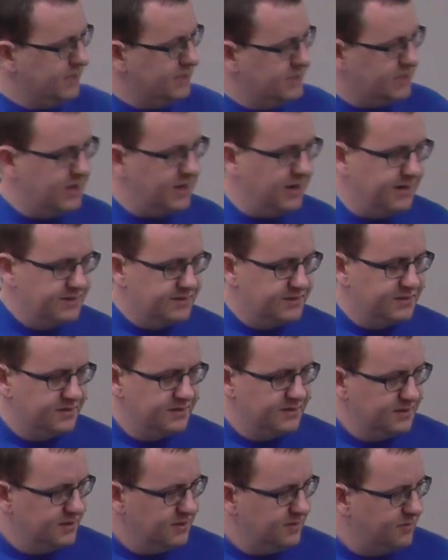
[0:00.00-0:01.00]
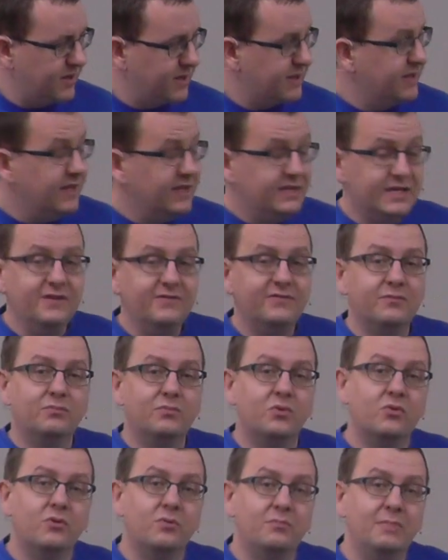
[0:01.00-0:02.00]
heart, but I think it's even
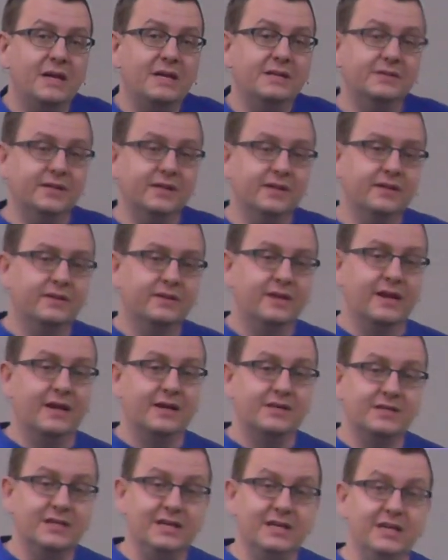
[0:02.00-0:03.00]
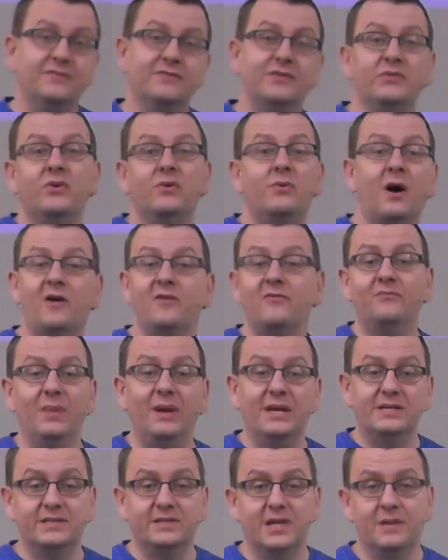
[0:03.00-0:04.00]
more amazing that actually, even though I've
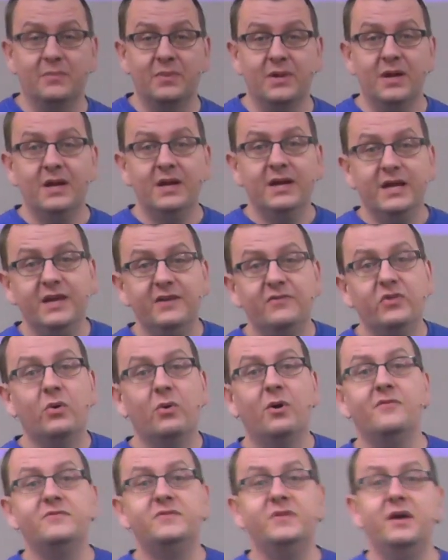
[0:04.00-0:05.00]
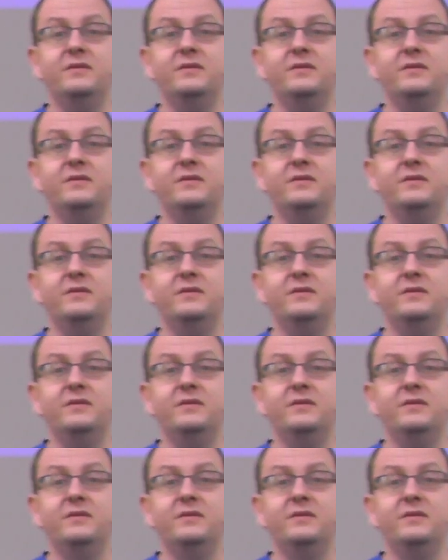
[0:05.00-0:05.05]
messed up, even though I've done